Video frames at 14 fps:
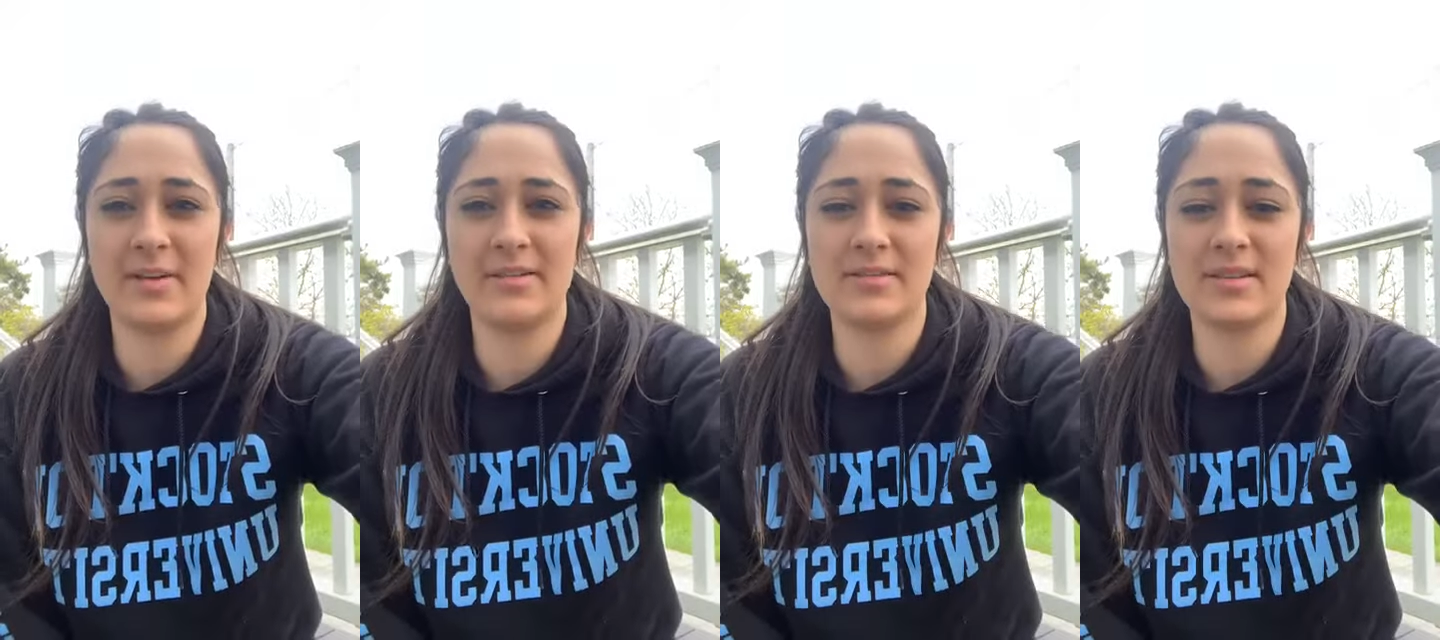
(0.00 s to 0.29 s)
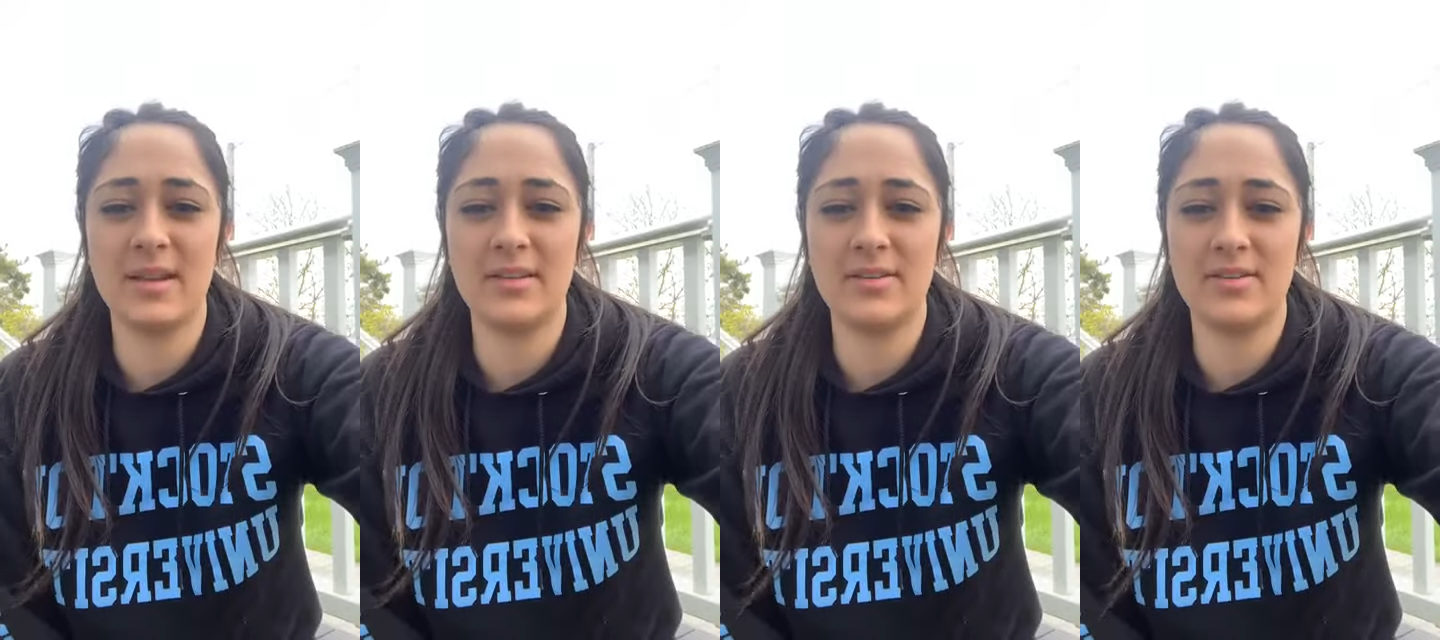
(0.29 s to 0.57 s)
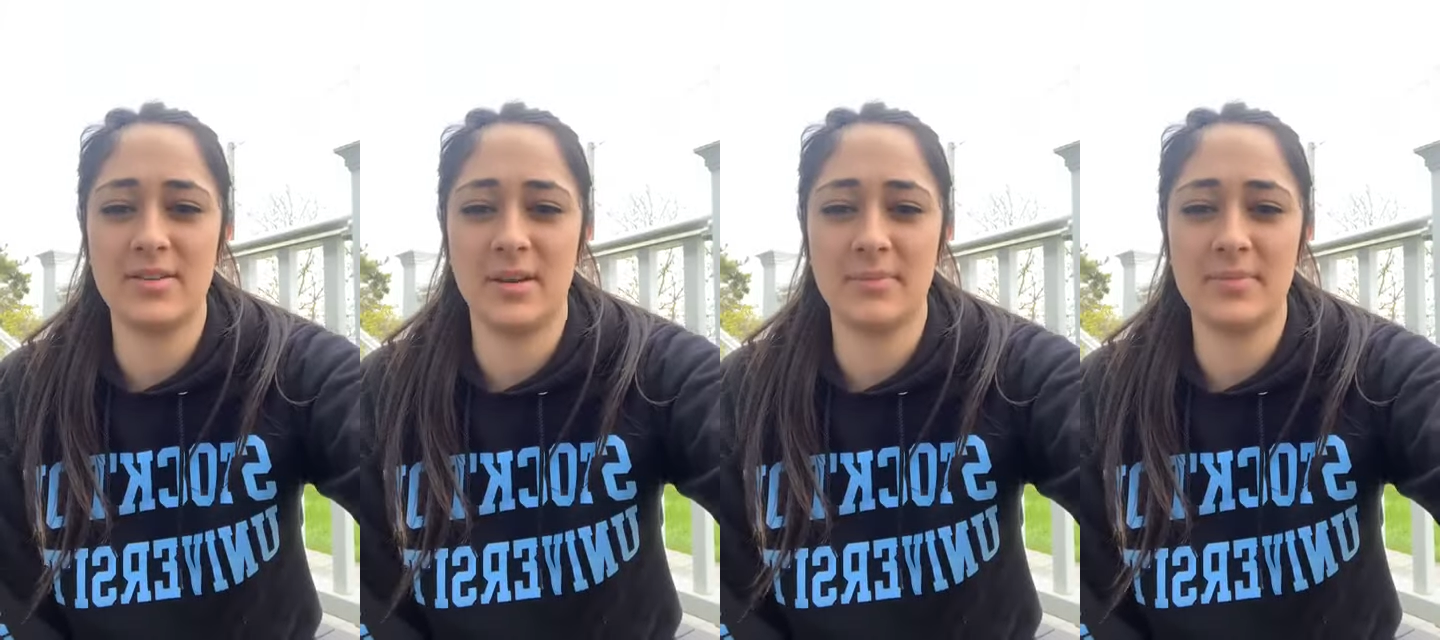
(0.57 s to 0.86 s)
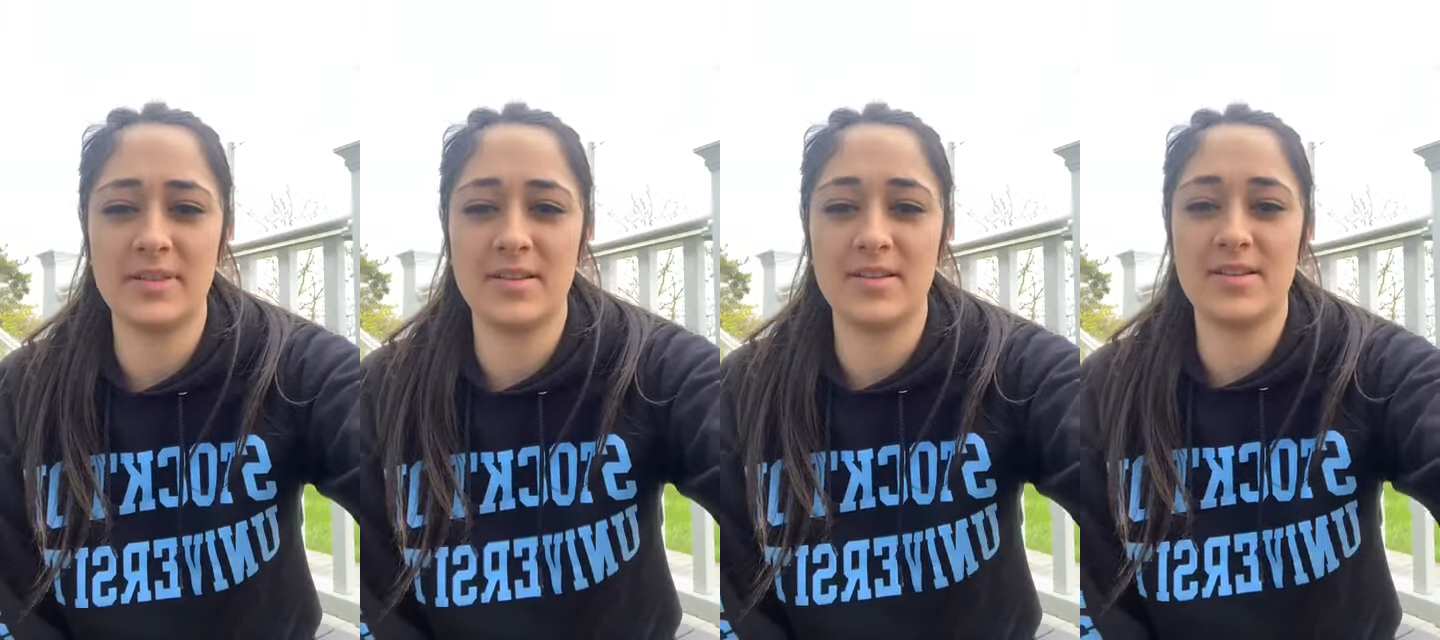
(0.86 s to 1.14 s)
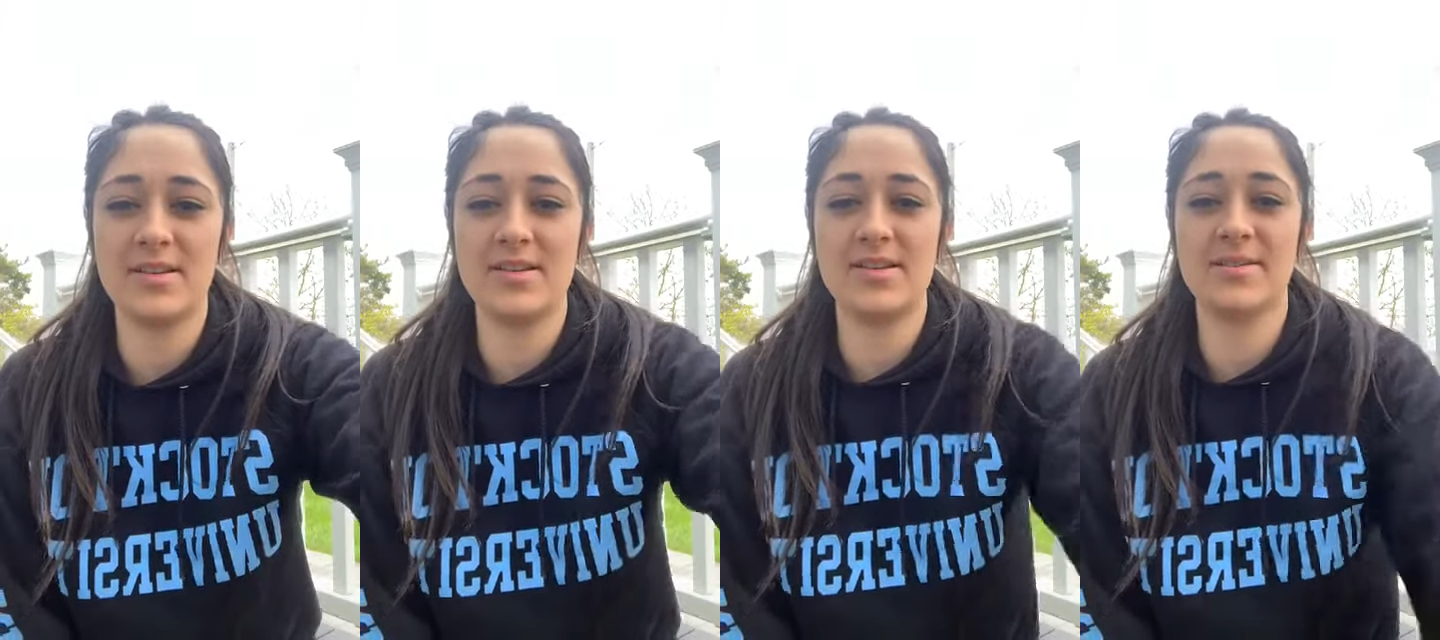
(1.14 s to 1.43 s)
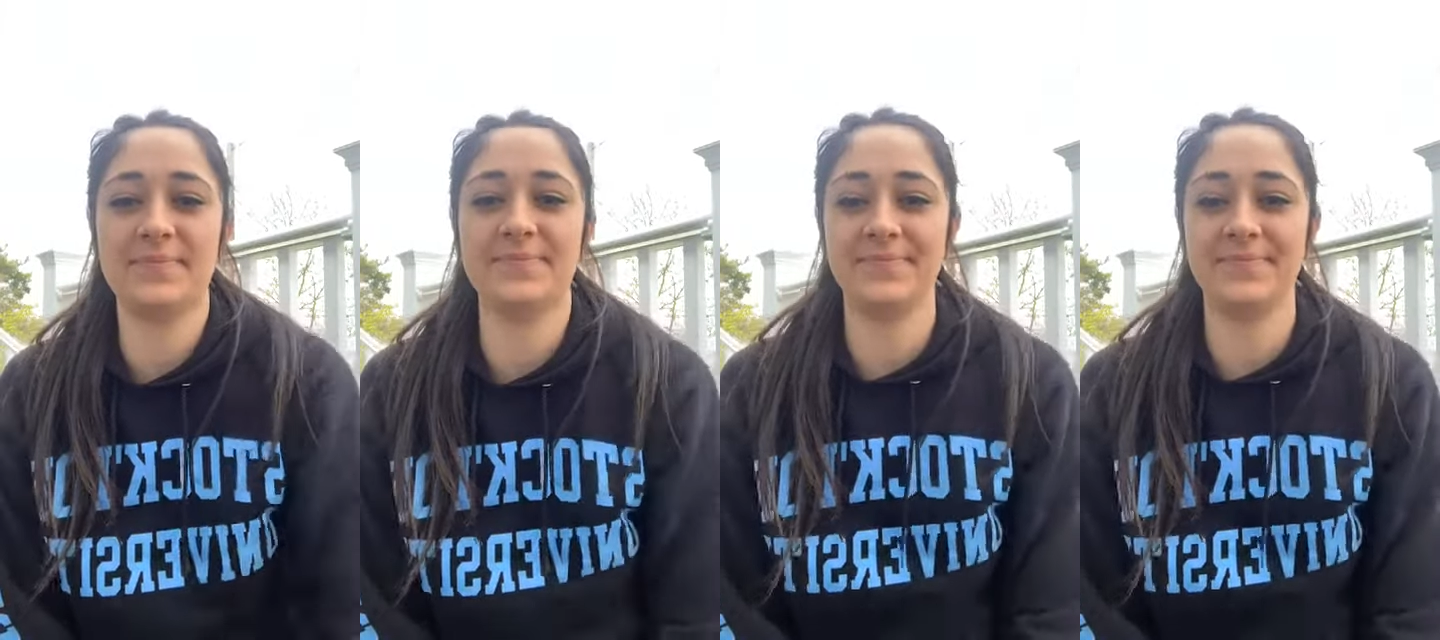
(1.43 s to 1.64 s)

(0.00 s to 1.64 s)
else jumps on.